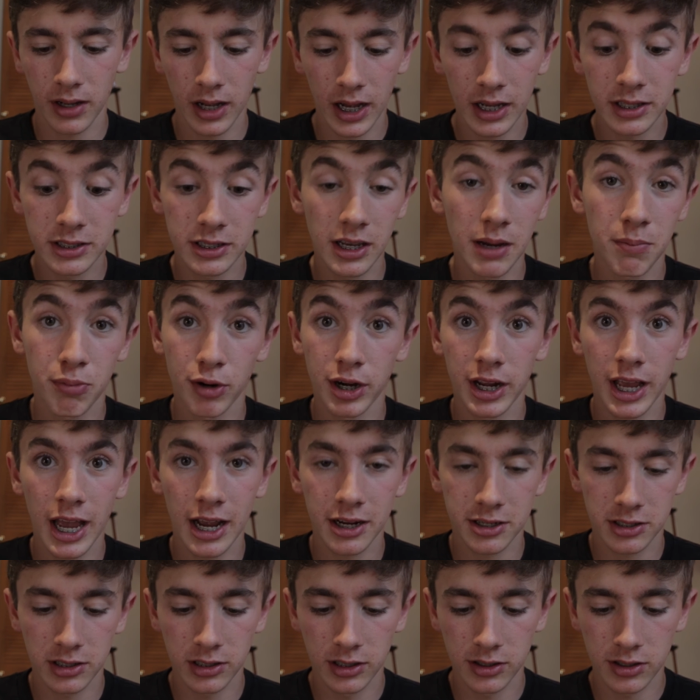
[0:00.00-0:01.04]
I'd say pretty
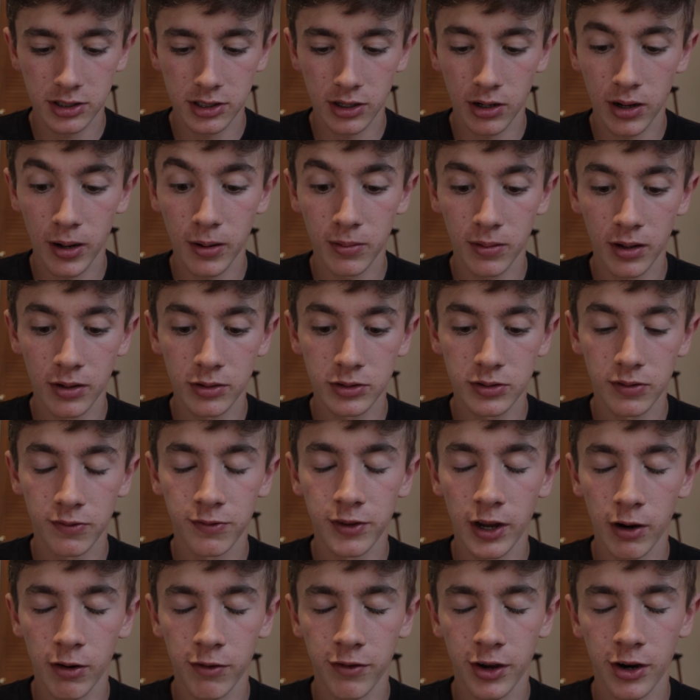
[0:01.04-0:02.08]
excellent, so I was
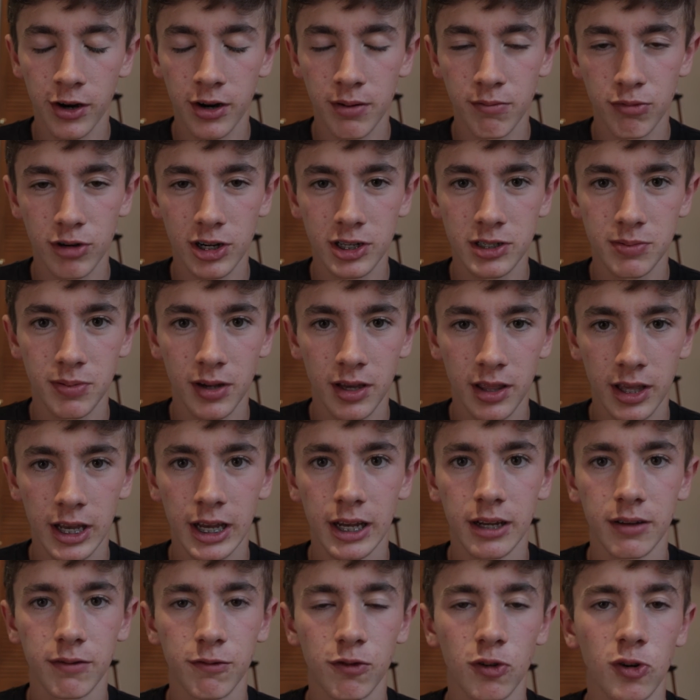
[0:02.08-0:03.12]
very impressed by
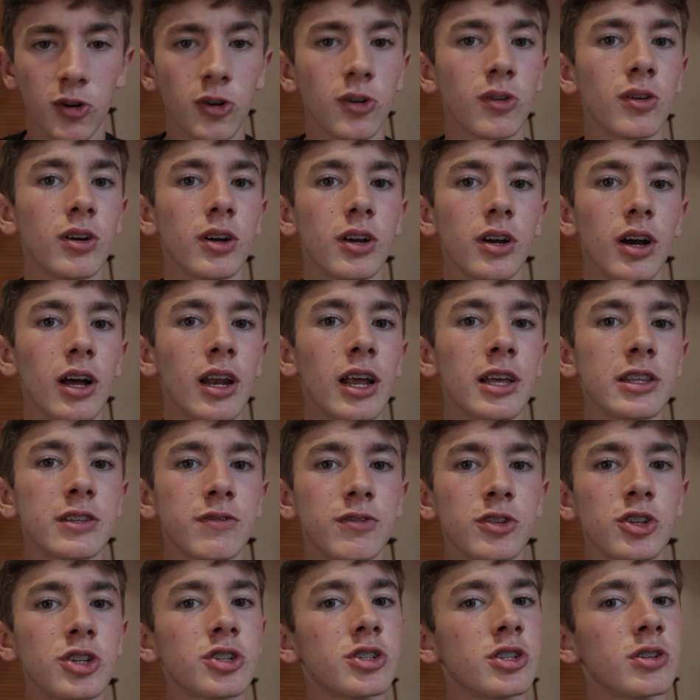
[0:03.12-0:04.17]
that for a lens
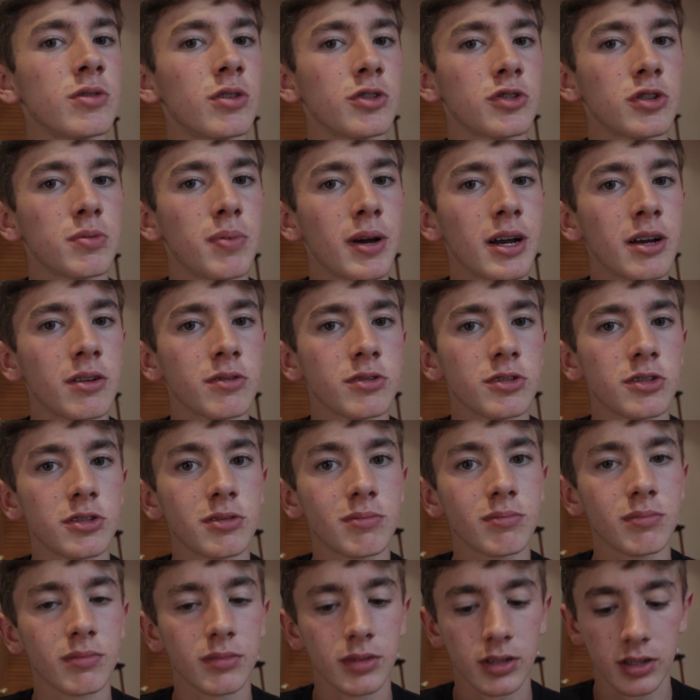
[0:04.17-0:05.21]
for just
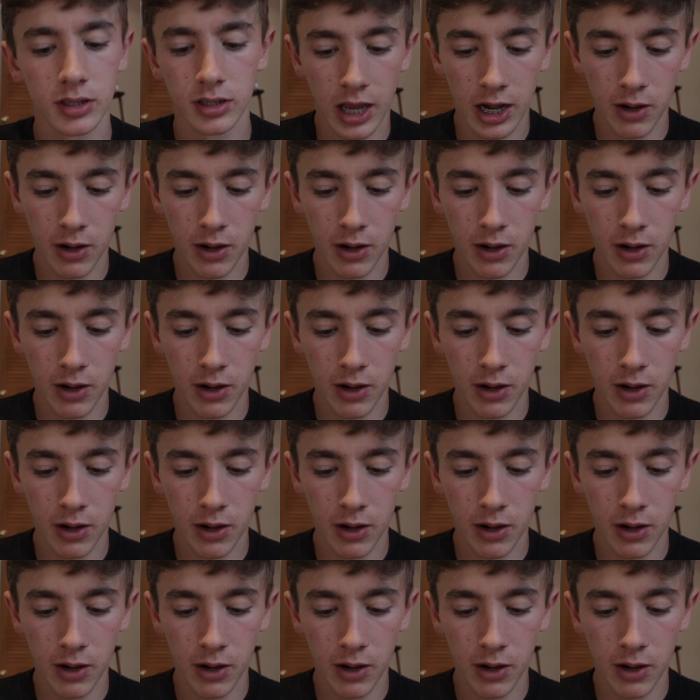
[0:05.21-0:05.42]
£200.